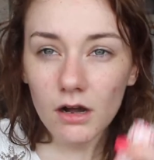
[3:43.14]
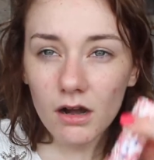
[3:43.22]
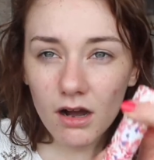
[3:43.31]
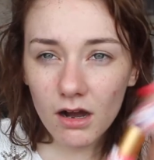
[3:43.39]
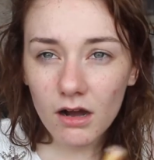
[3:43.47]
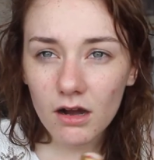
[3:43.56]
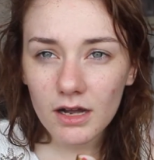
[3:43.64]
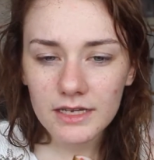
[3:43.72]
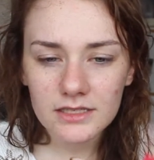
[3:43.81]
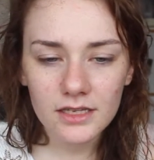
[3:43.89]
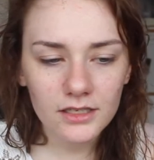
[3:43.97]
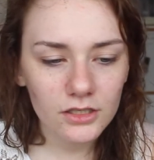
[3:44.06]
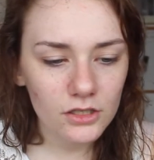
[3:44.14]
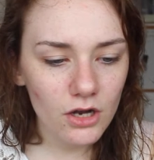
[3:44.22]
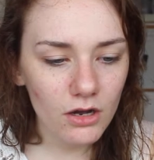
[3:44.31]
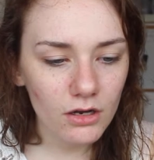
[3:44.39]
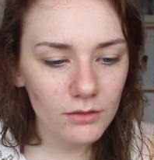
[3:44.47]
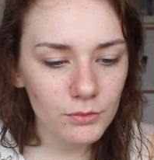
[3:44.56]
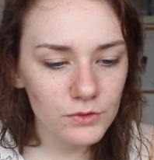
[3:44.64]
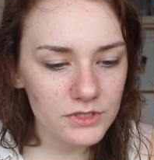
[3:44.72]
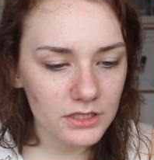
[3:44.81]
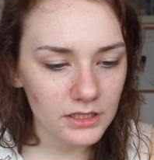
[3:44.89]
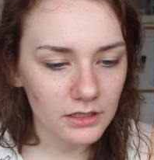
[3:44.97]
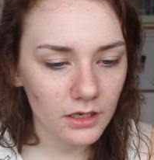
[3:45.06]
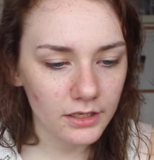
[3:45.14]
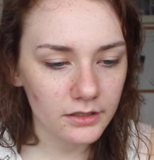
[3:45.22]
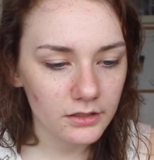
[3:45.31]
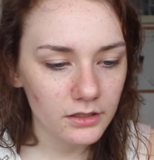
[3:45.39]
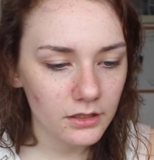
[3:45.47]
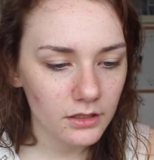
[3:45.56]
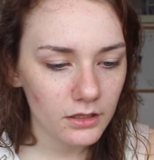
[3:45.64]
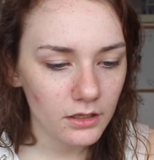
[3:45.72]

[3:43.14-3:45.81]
Oh, it's like a cardboardy, like,